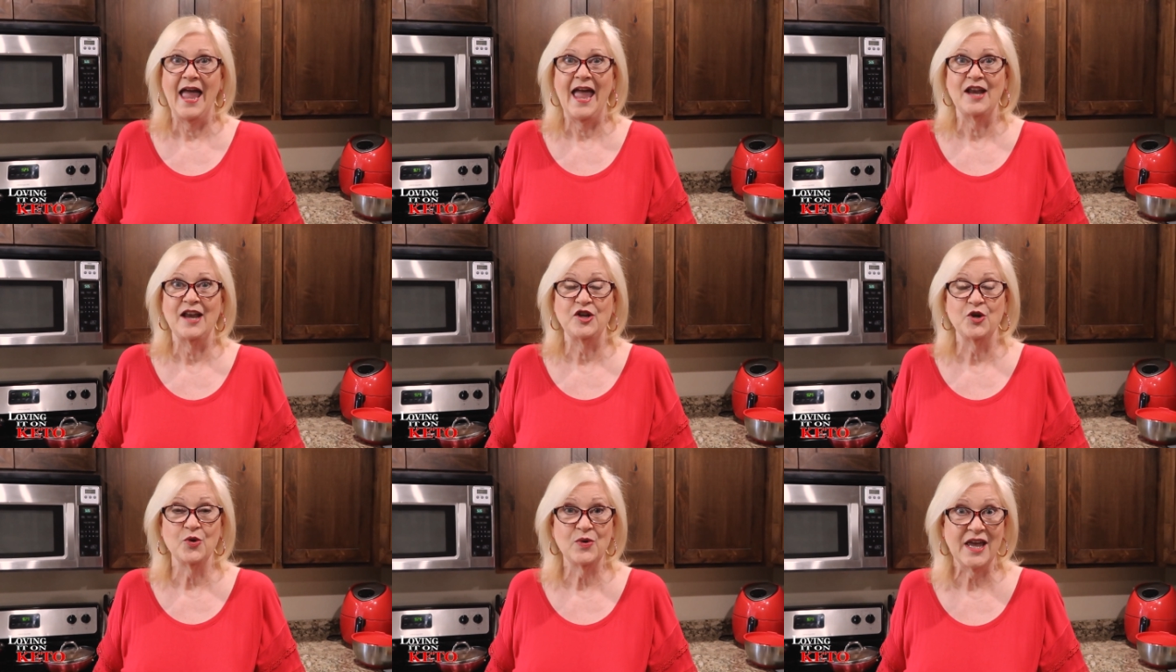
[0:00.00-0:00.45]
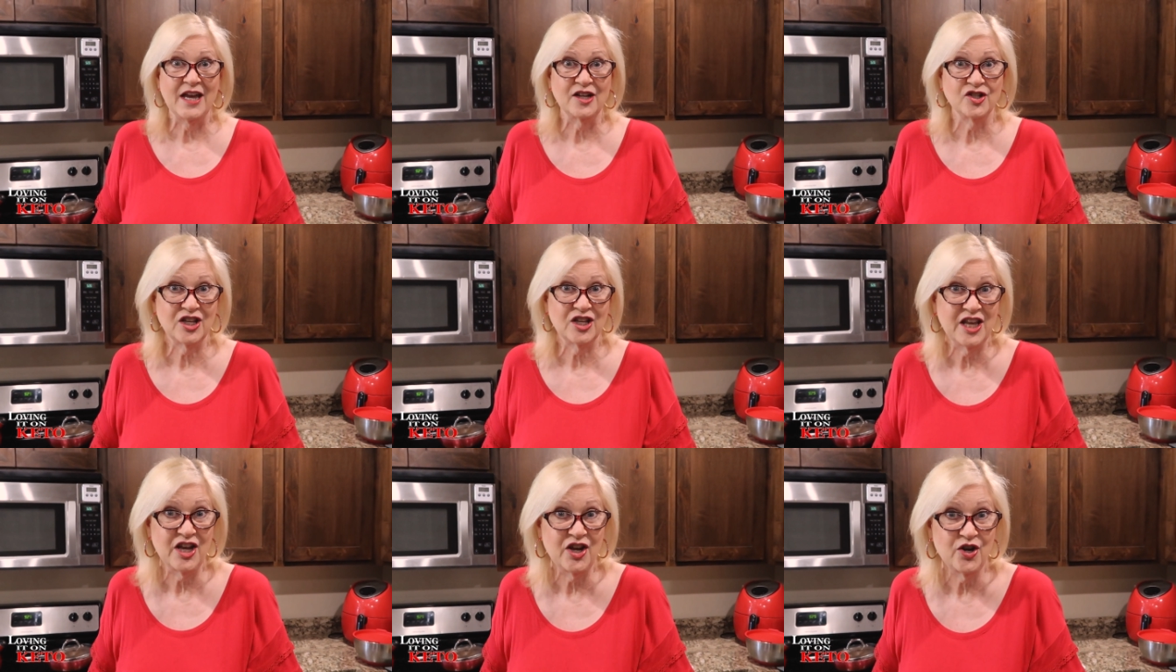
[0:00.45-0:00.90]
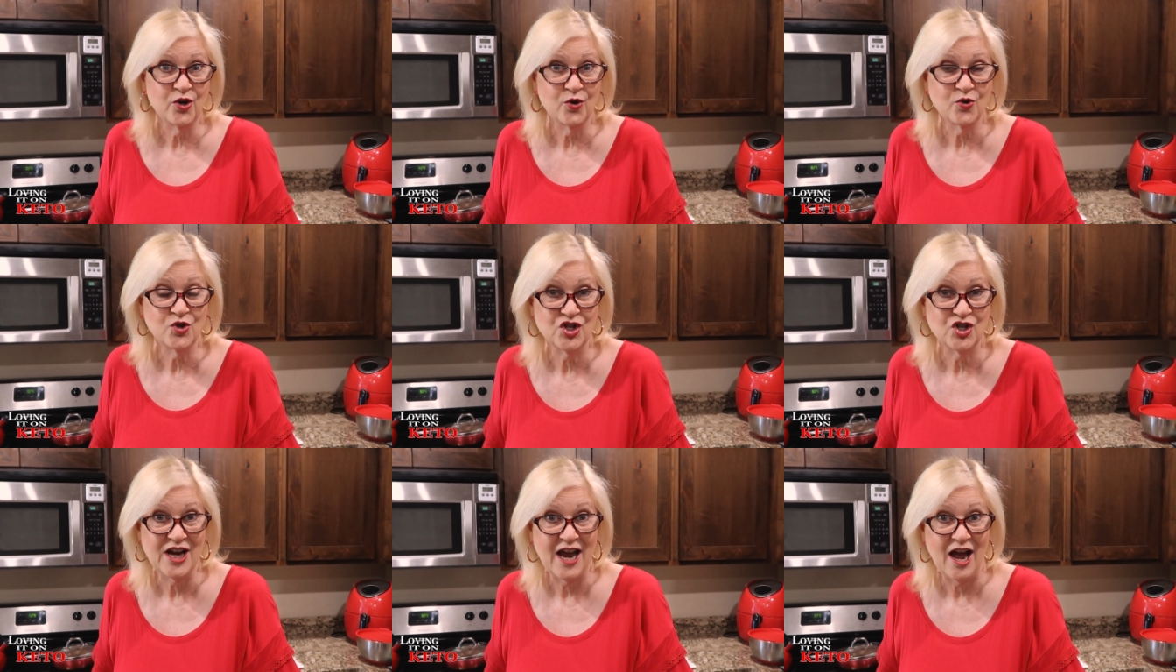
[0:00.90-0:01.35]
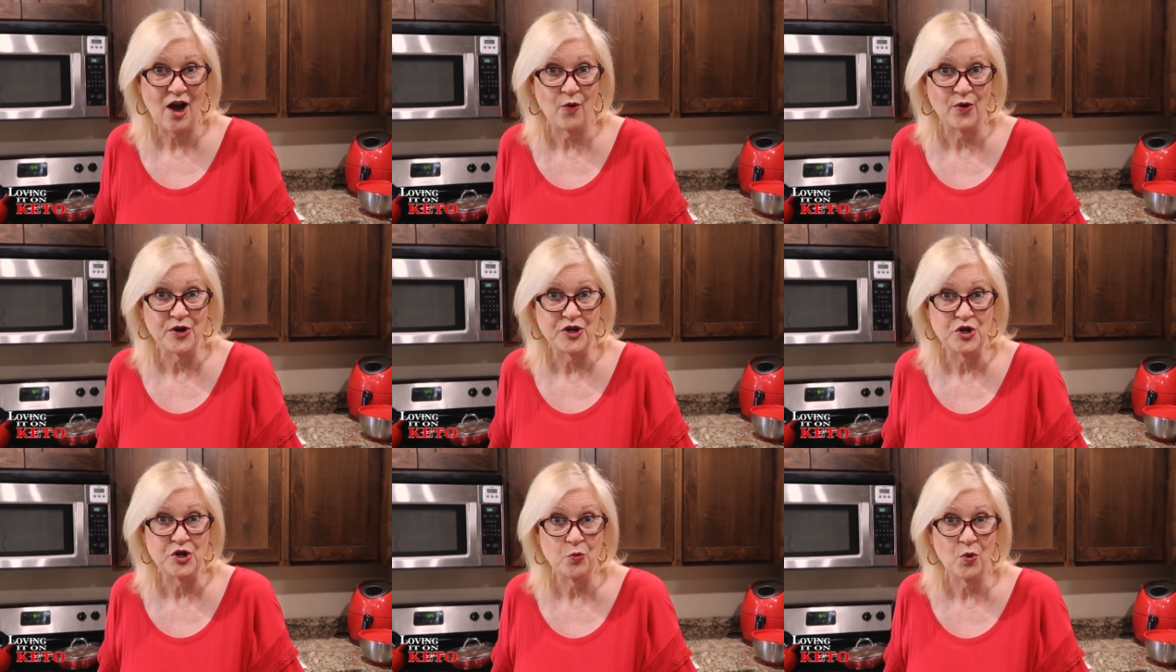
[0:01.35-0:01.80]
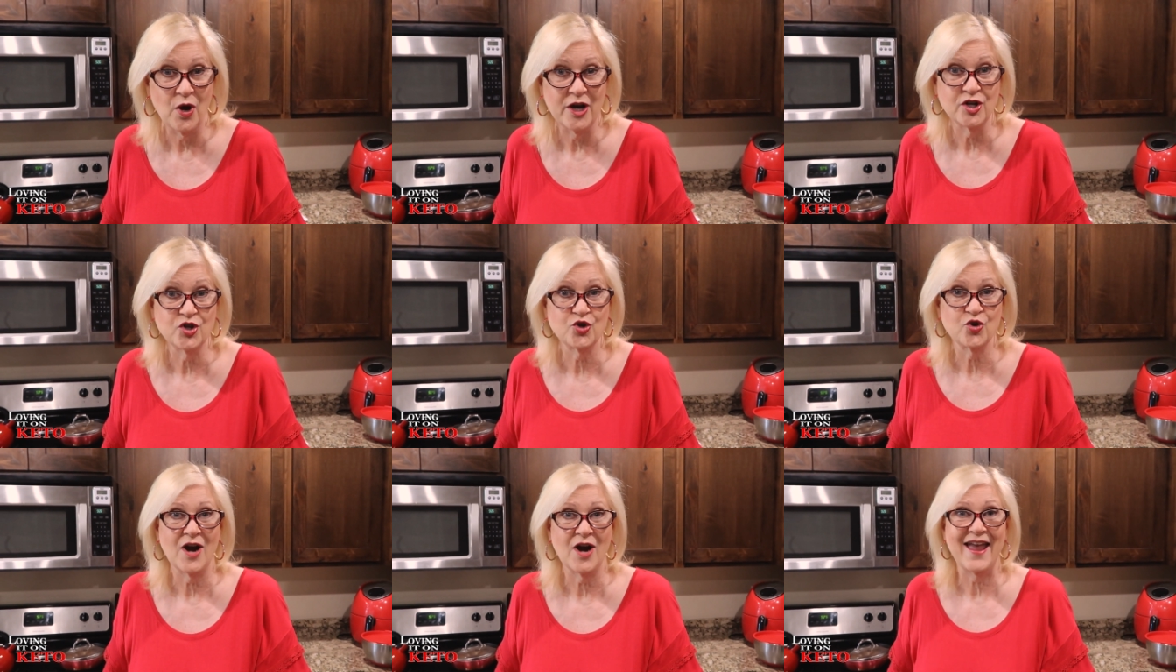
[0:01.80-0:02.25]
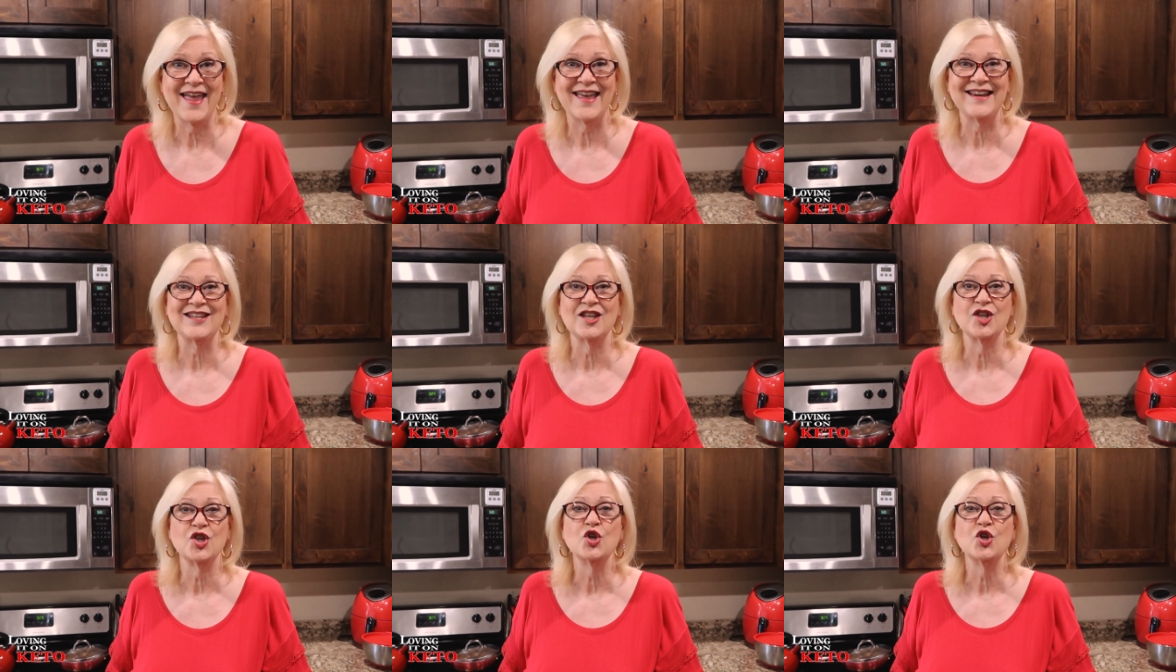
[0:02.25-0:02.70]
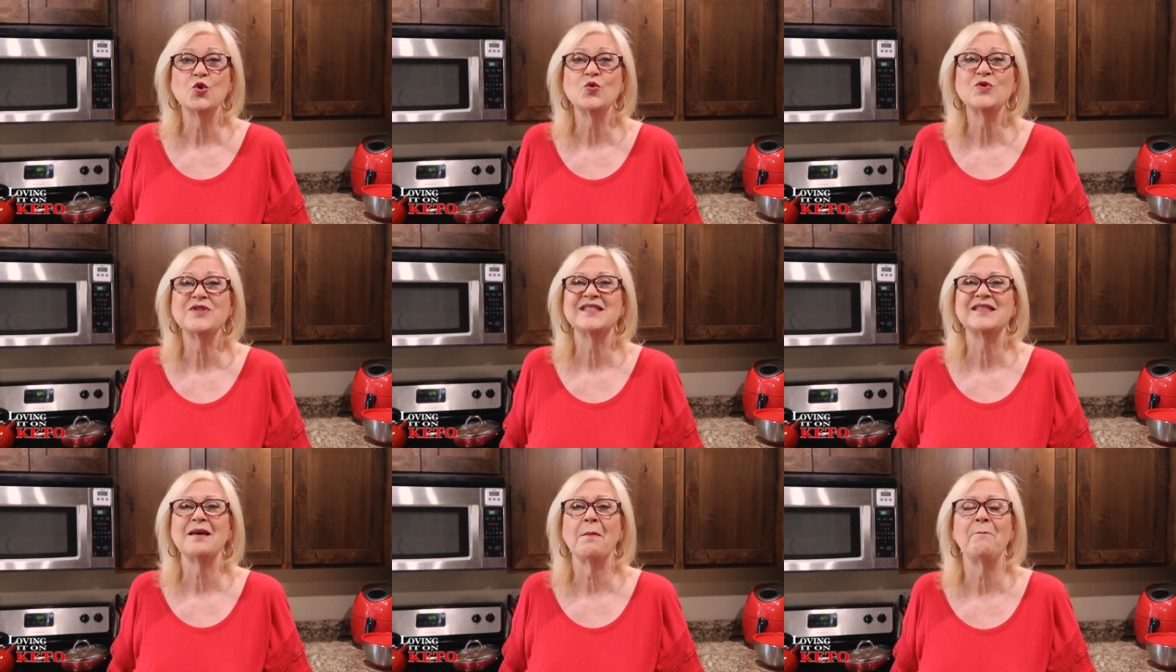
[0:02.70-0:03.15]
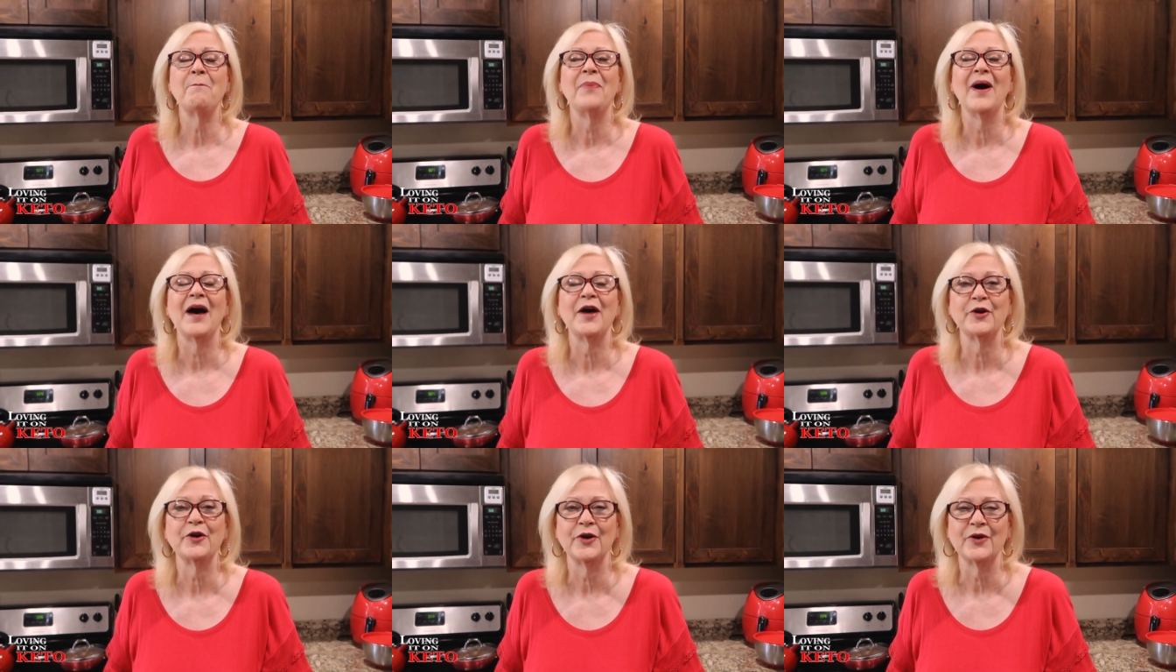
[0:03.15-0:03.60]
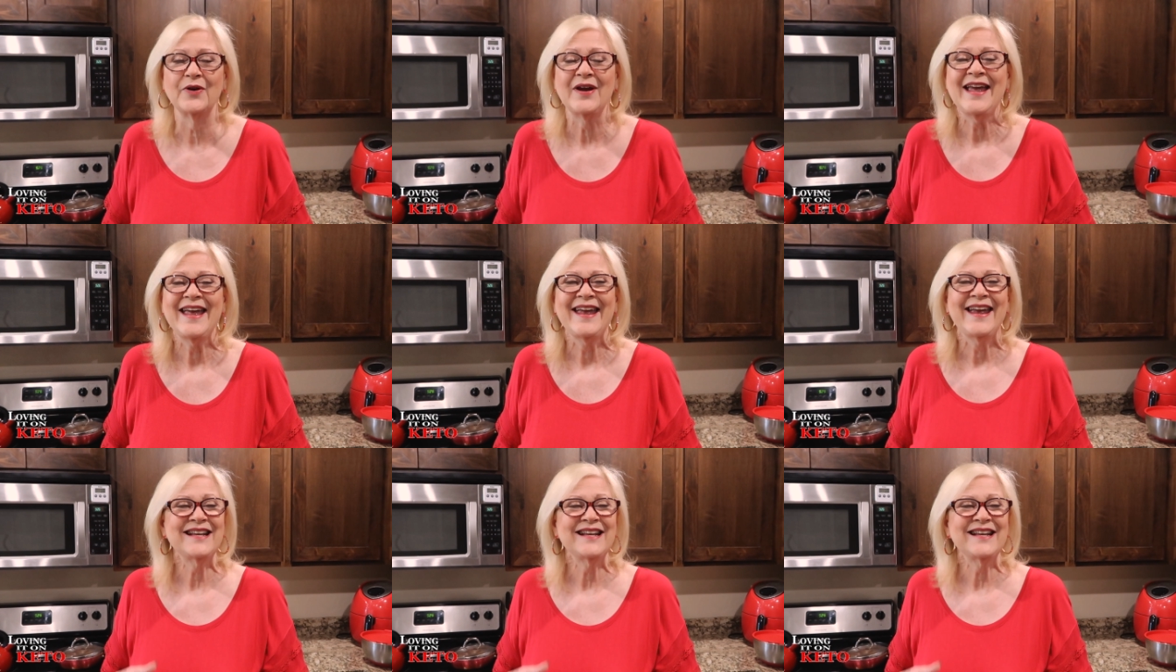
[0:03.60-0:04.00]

and you get keto chow and you want to try it, use the butter.